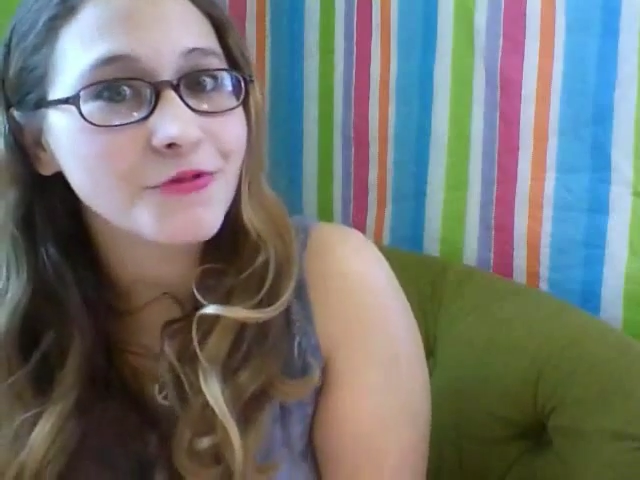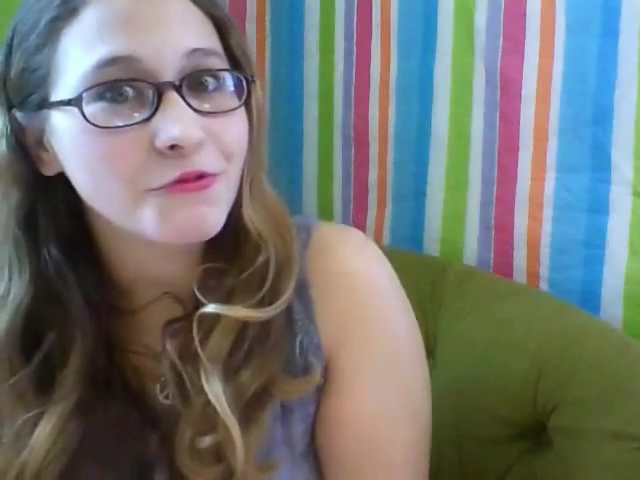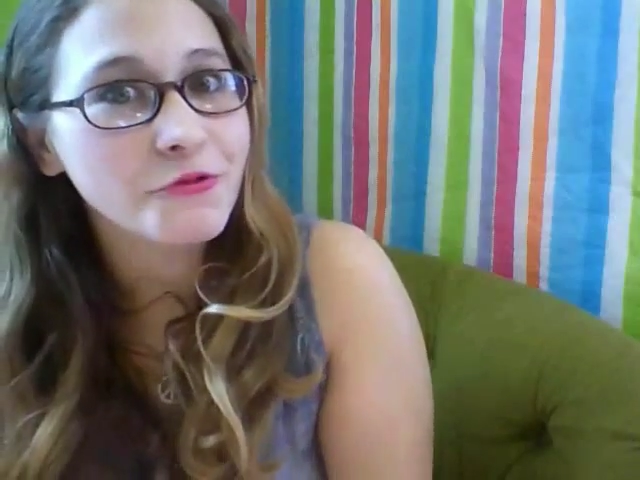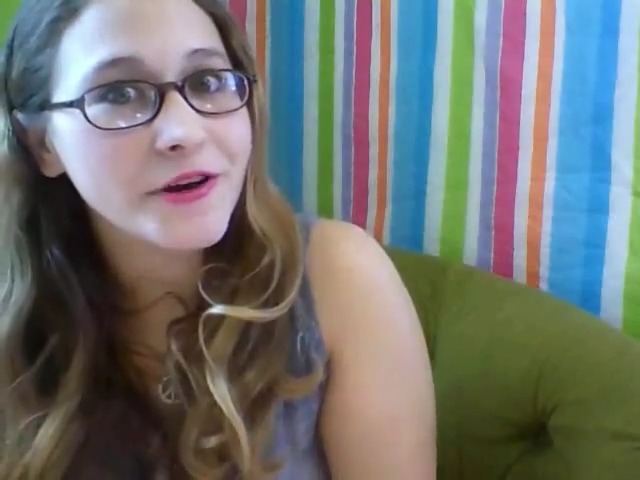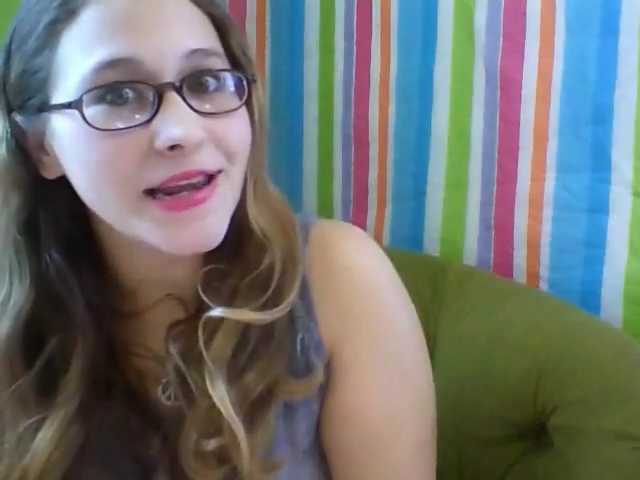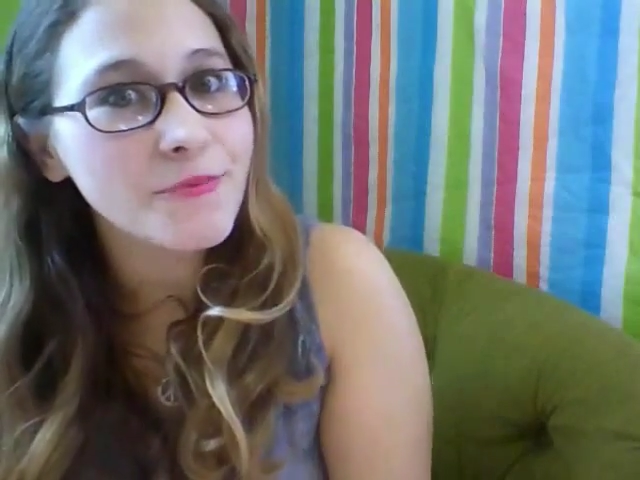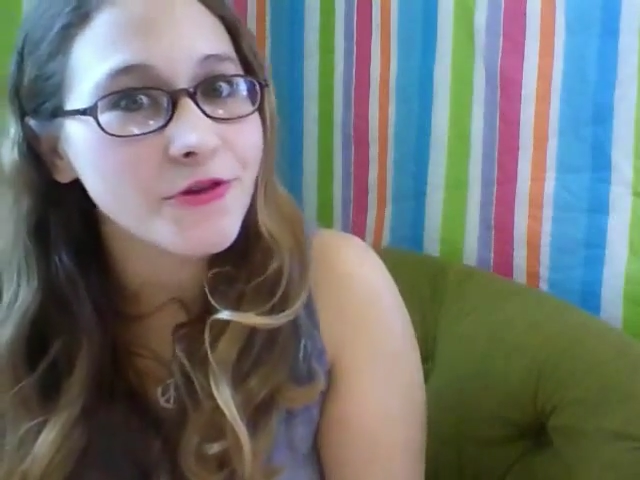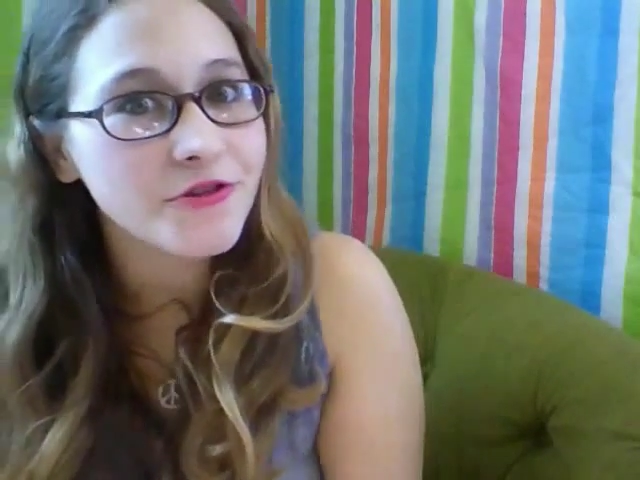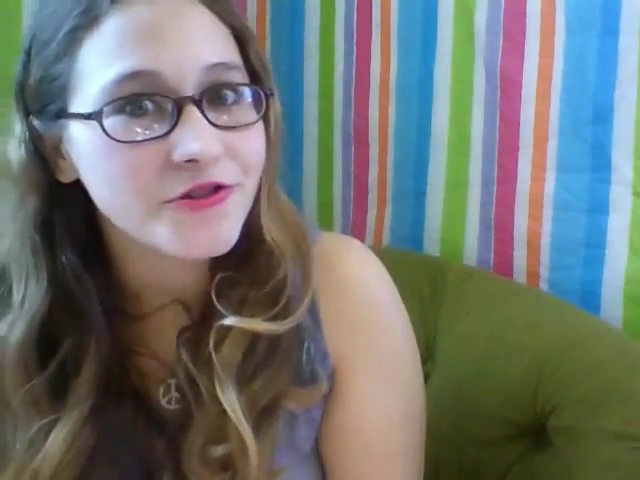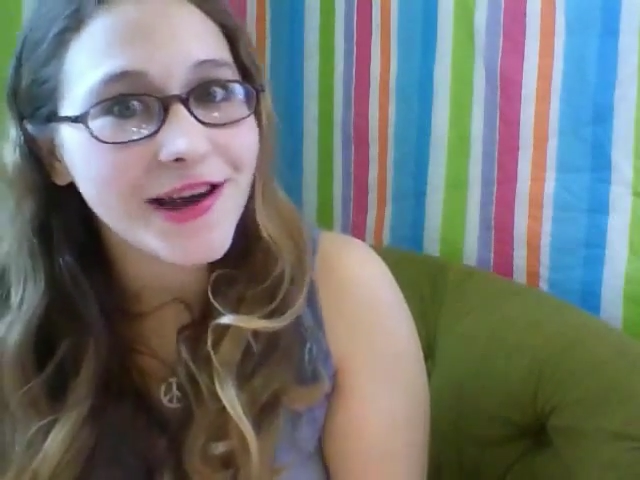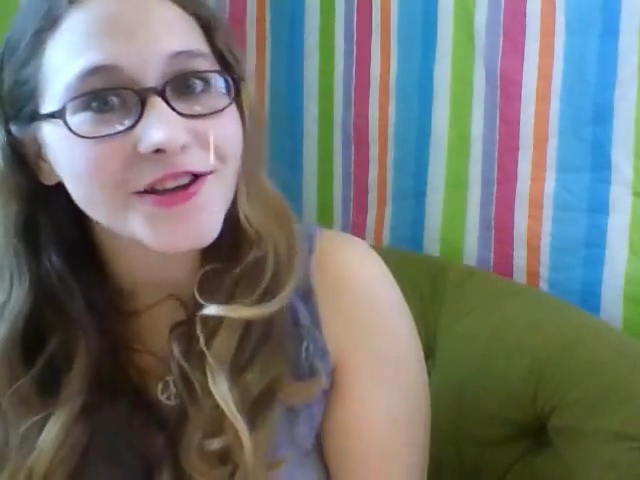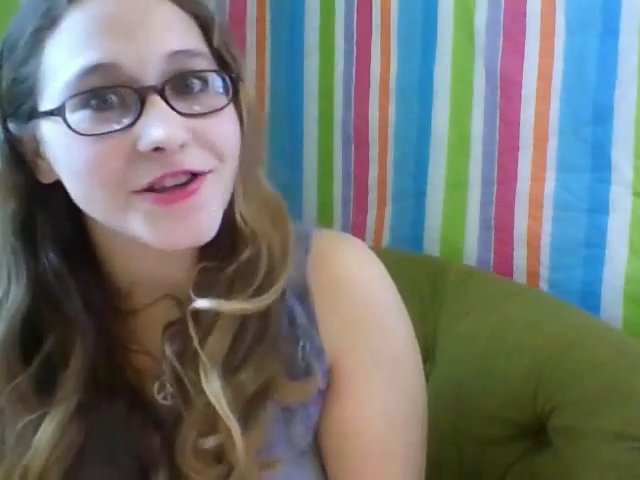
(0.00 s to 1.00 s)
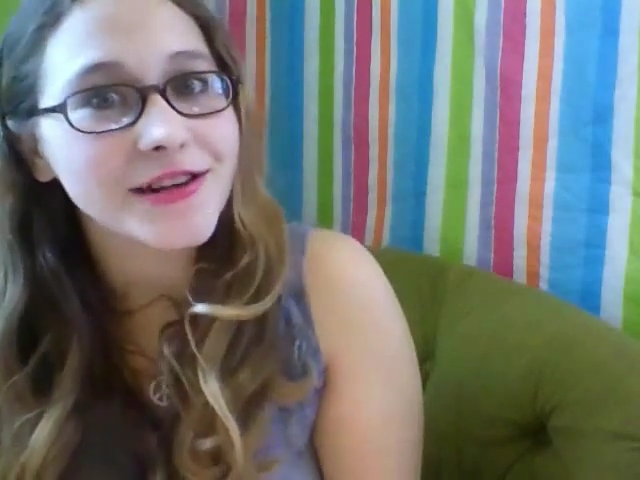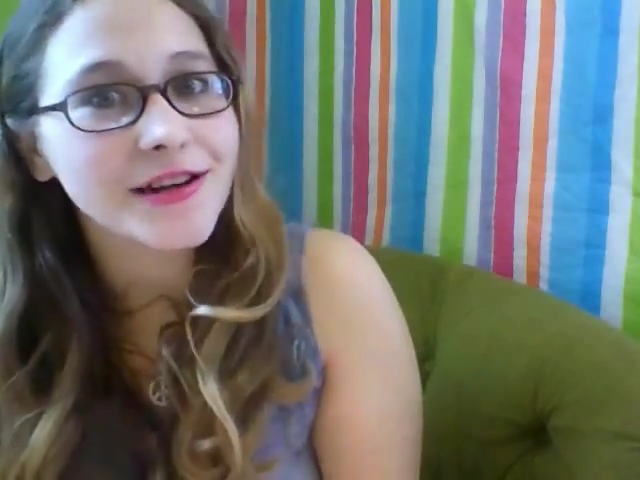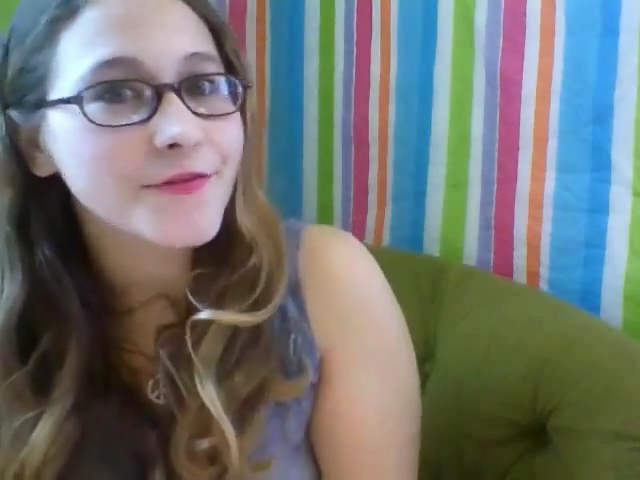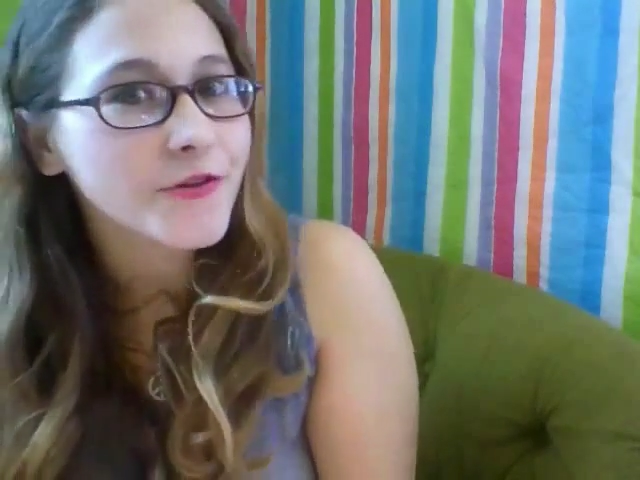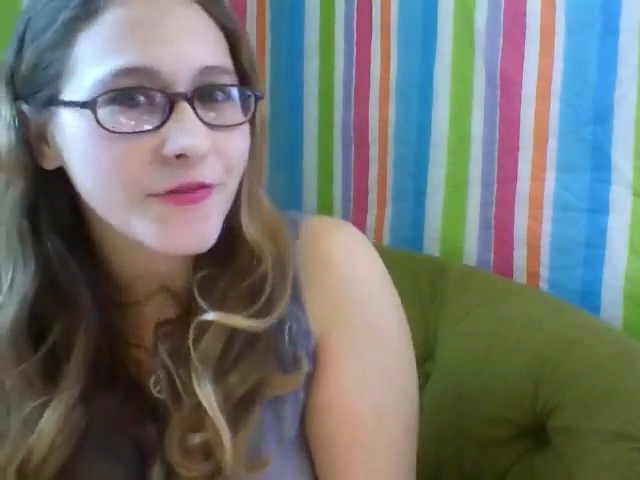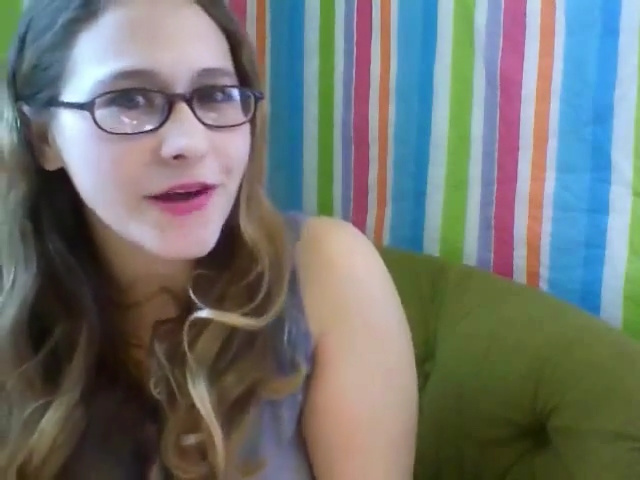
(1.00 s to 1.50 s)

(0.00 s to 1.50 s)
3D projection of your